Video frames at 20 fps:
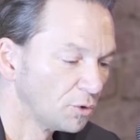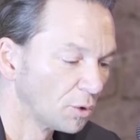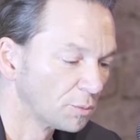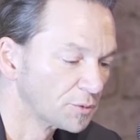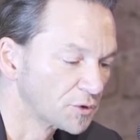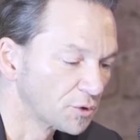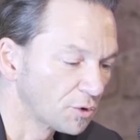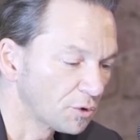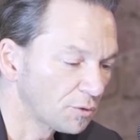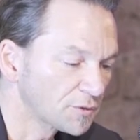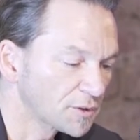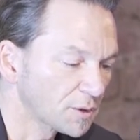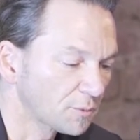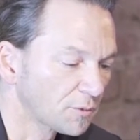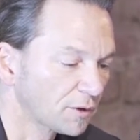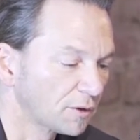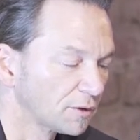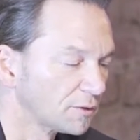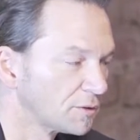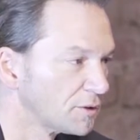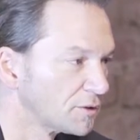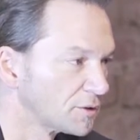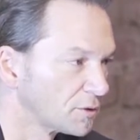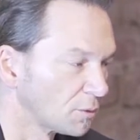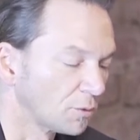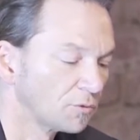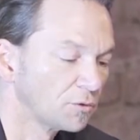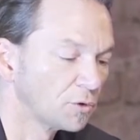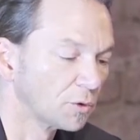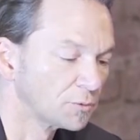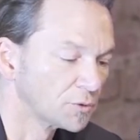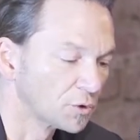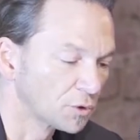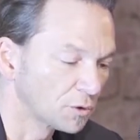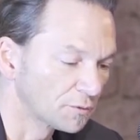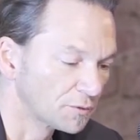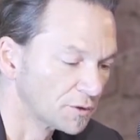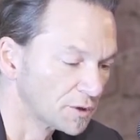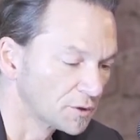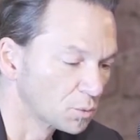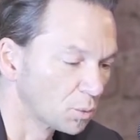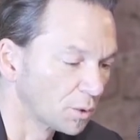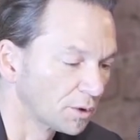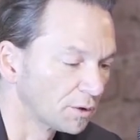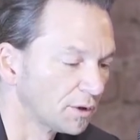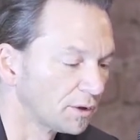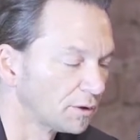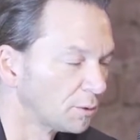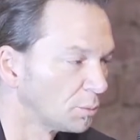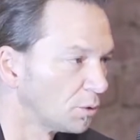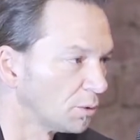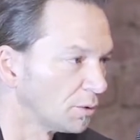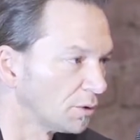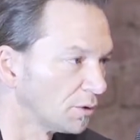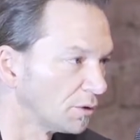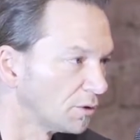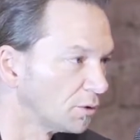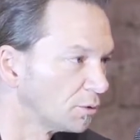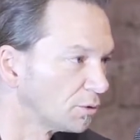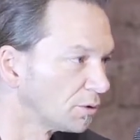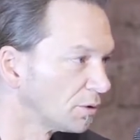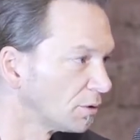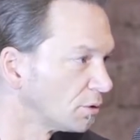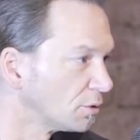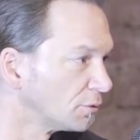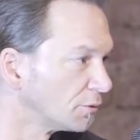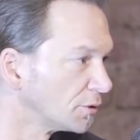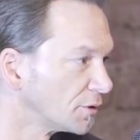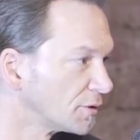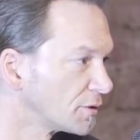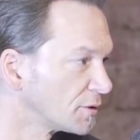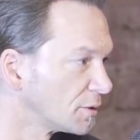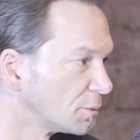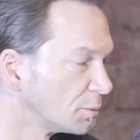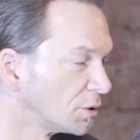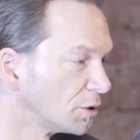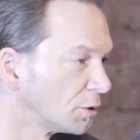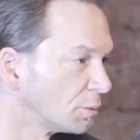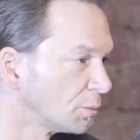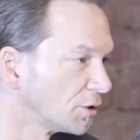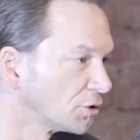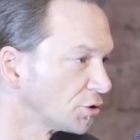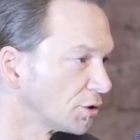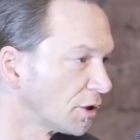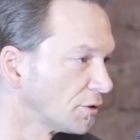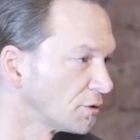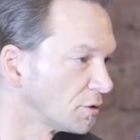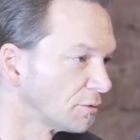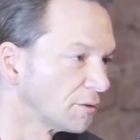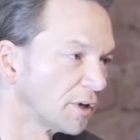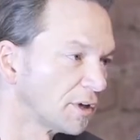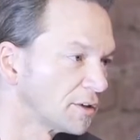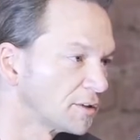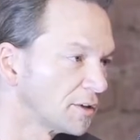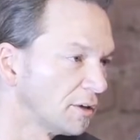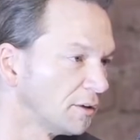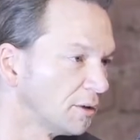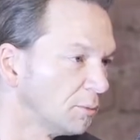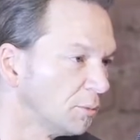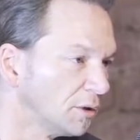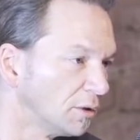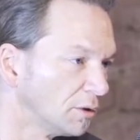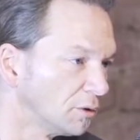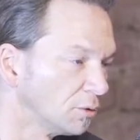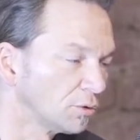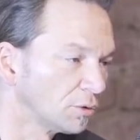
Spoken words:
if you observe something like this, or if you observe this one data point, you don't know if it's appearing by chance or if it has any meaning.